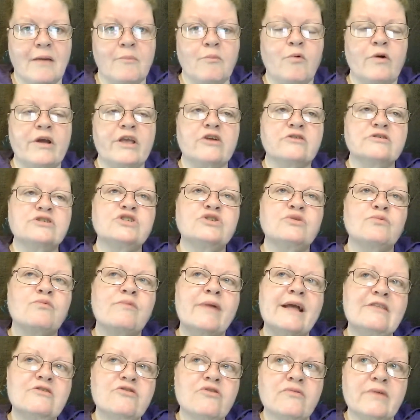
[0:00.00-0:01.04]
What you're
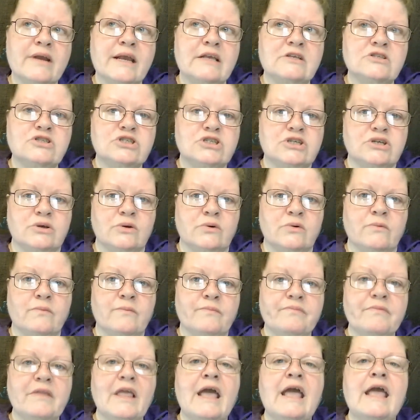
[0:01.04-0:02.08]
surrendering to
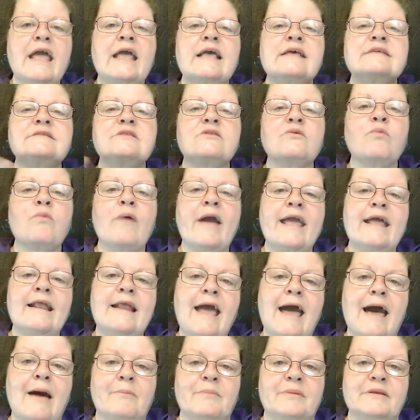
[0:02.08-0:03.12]
is the way it
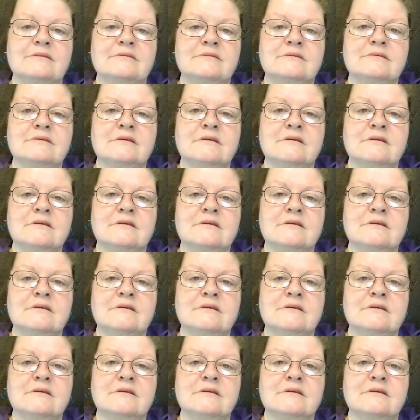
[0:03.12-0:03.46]
happens,